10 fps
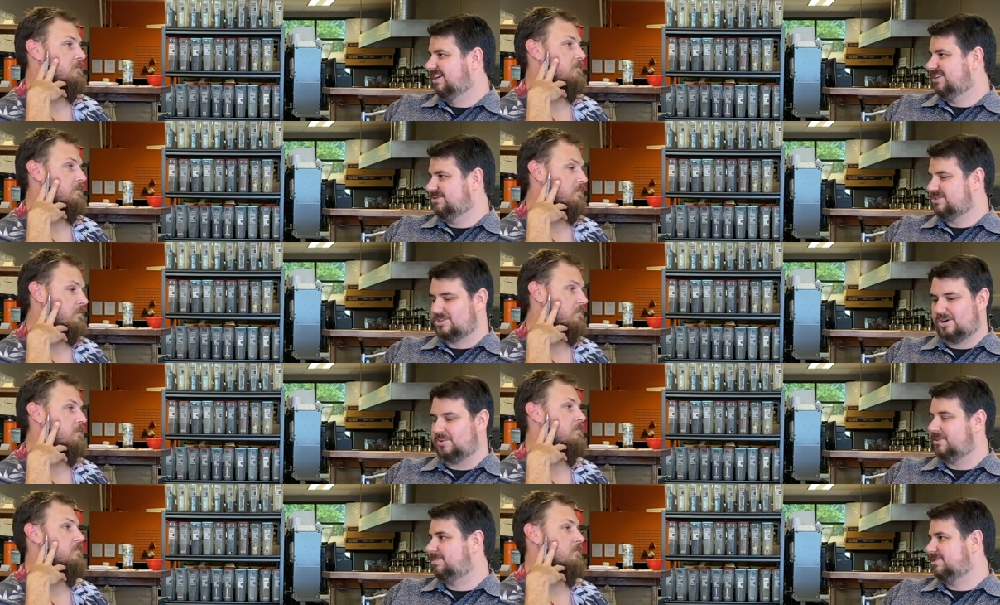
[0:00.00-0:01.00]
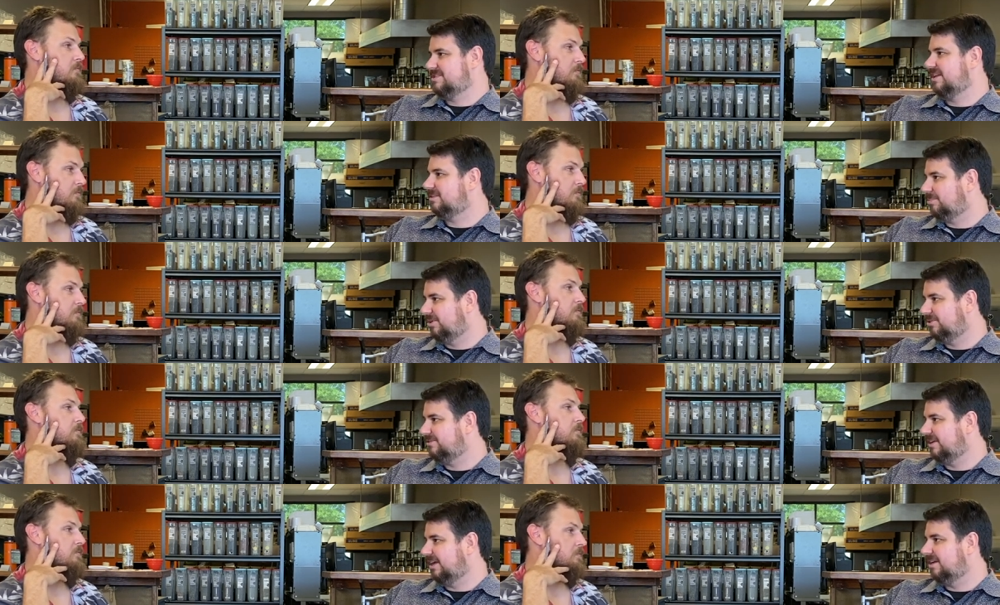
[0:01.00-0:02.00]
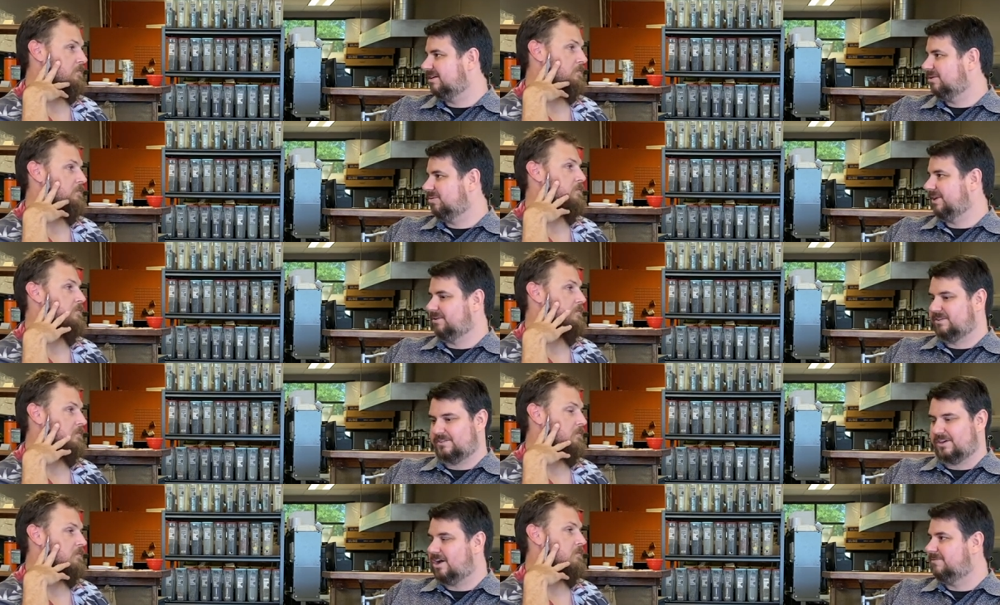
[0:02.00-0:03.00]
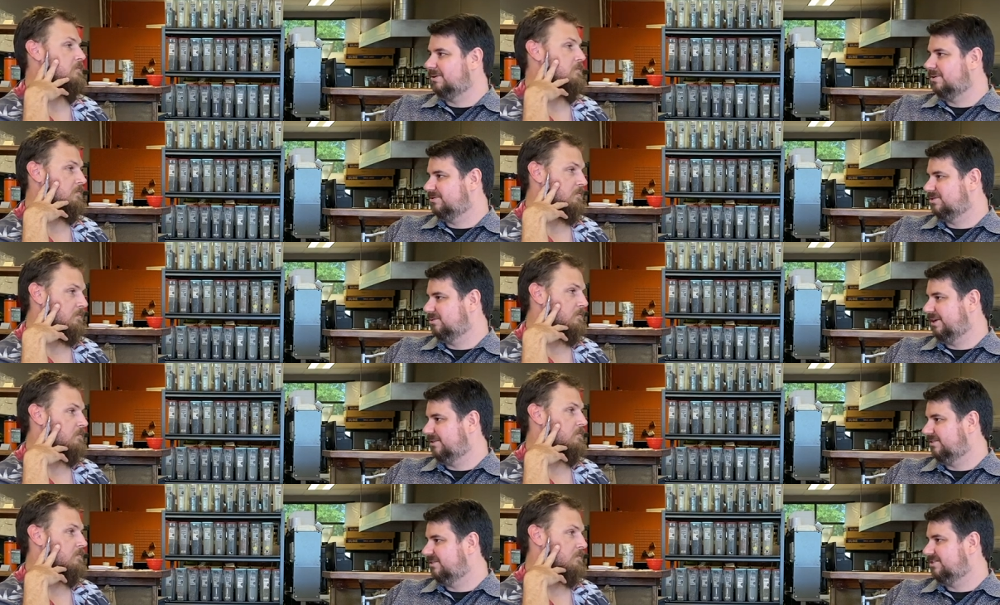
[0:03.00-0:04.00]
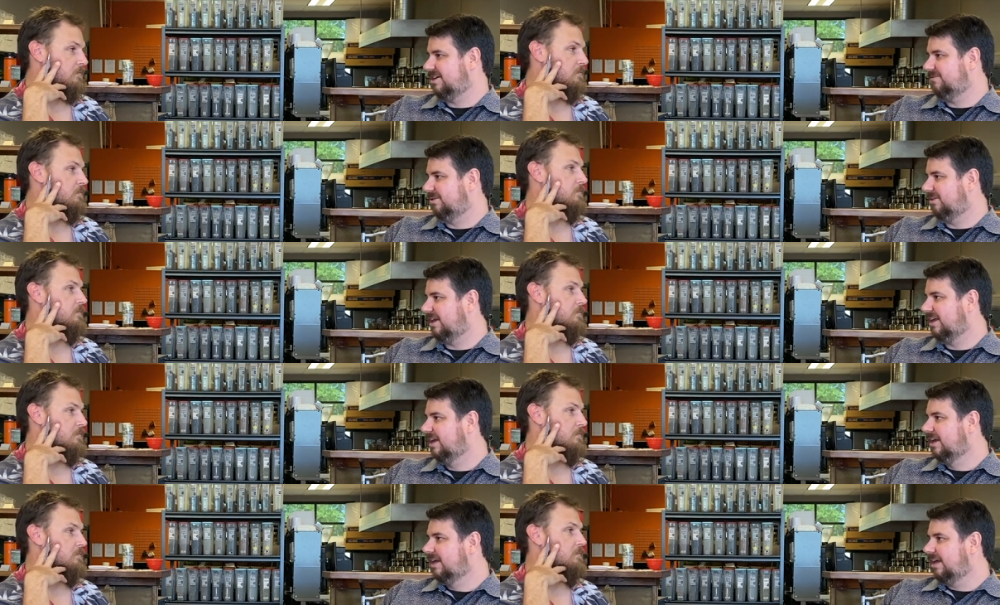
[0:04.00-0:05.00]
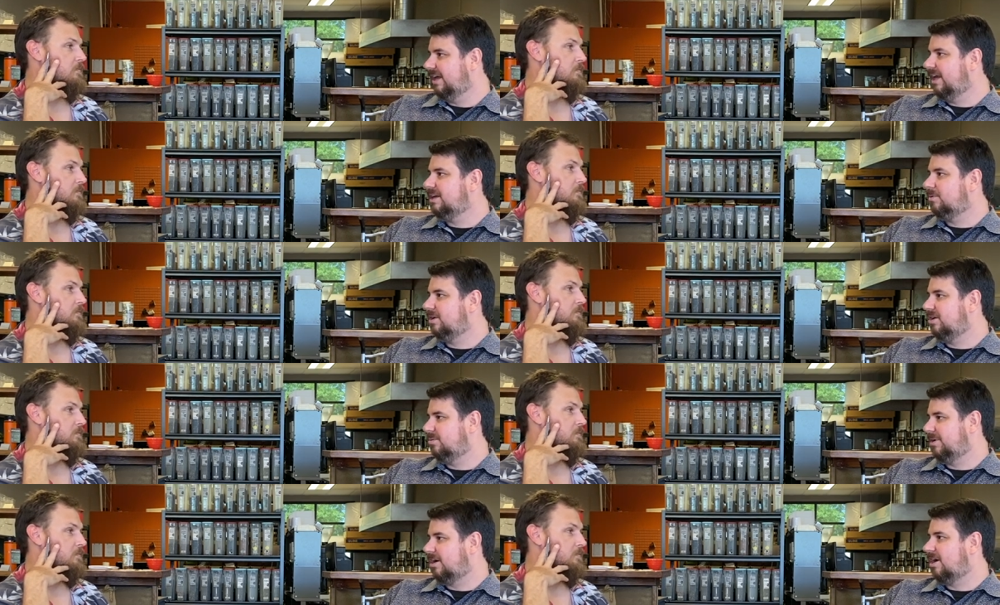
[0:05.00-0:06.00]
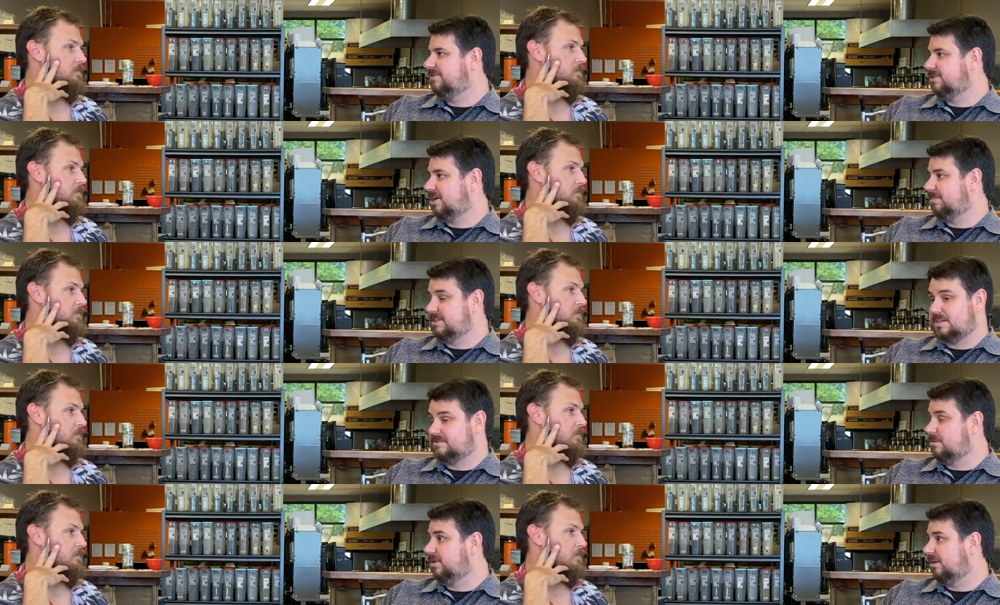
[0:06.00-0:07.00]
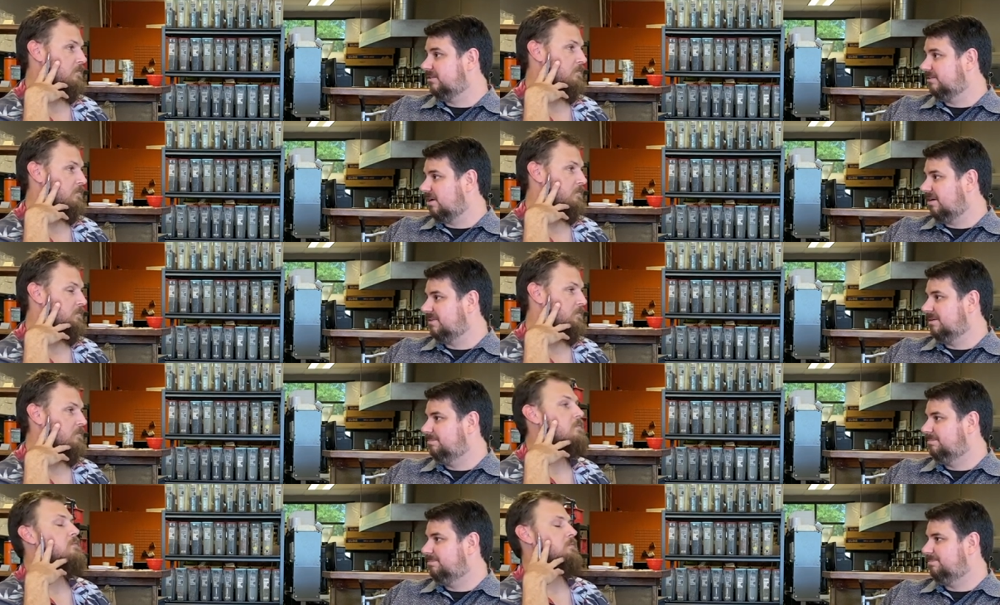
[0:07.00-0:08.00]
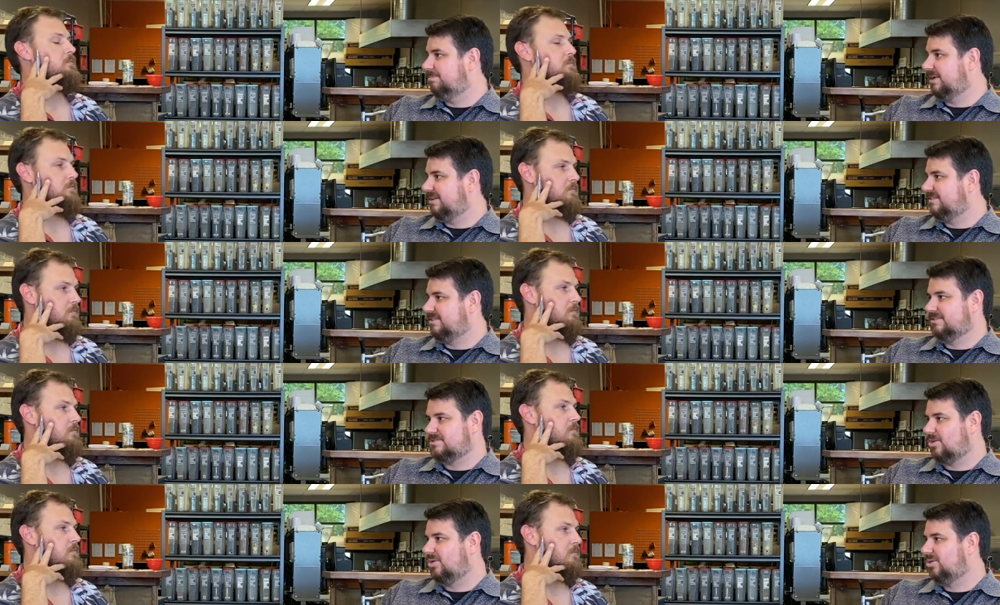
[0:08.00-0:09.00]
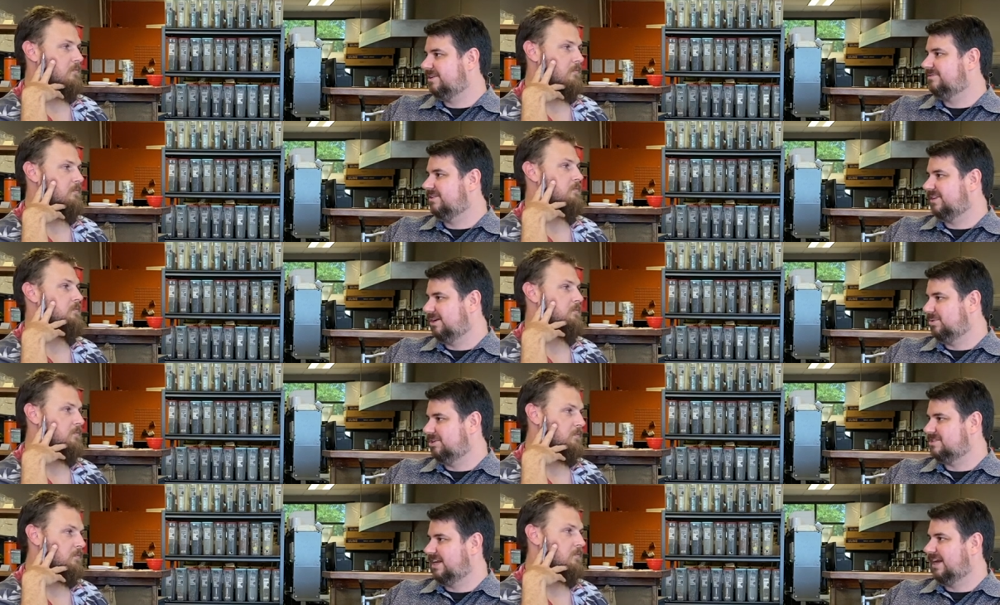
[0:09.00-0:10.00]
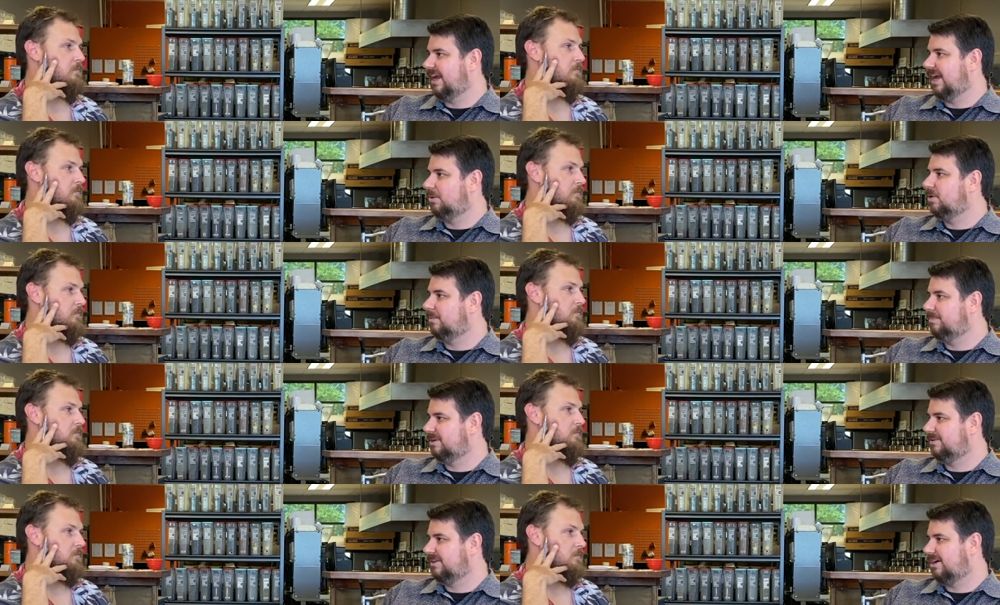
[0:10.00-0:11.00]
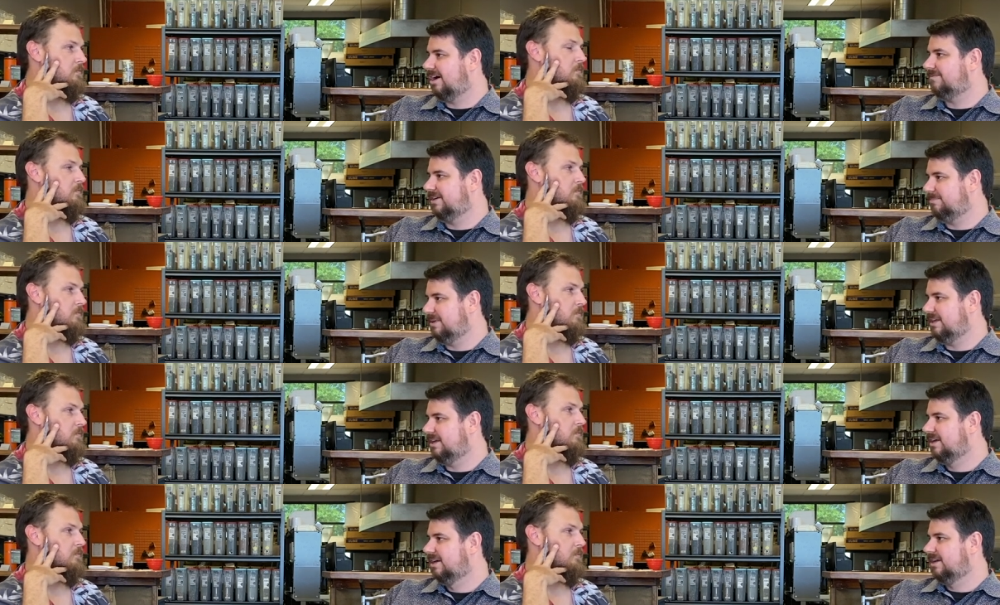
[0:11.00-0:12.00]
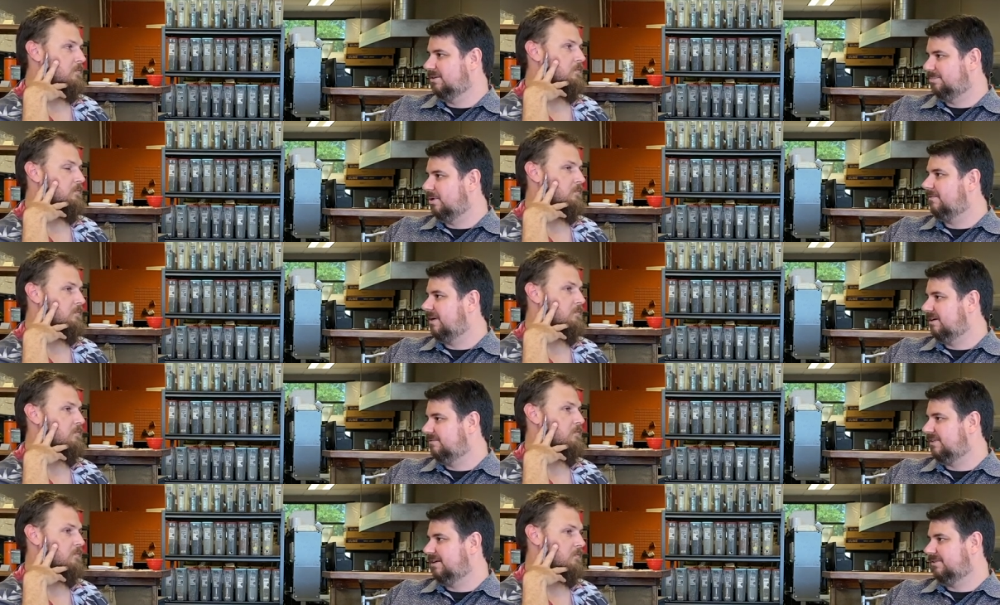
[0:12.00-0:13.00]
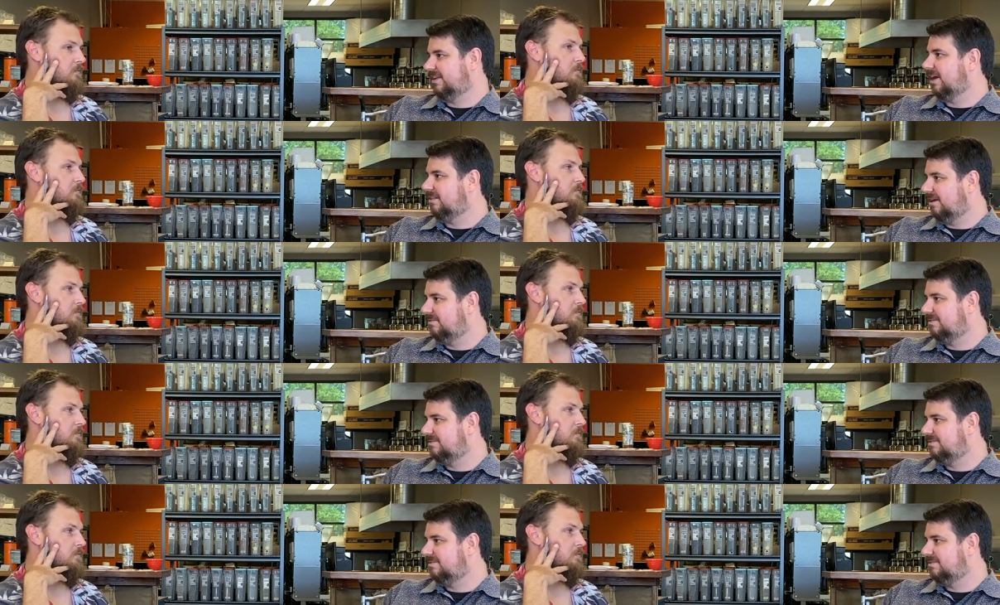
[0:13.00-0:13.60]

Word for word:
Speaker 1: you start with the person that's producing it, whether it's the coffee roaster, whether it's the chef on like anyone could open a coffee shop and sell someone else's coffee. But there's a whole different thing when you're saying, "Hey, I want to build the coffee to be the profile and flavor that I love."